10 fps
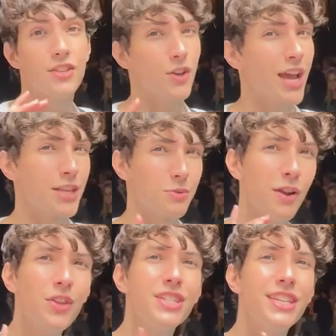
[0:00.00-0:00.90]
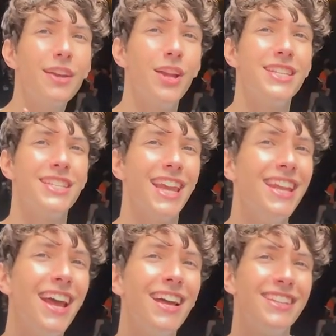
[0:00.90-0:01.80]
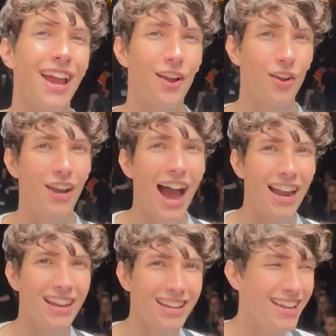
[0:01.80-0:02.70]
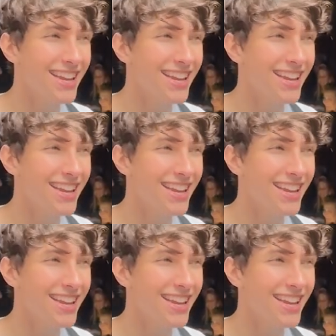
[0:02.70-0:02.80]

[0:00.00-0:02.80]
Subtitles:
So guys, one of the secrets in Diagon Alley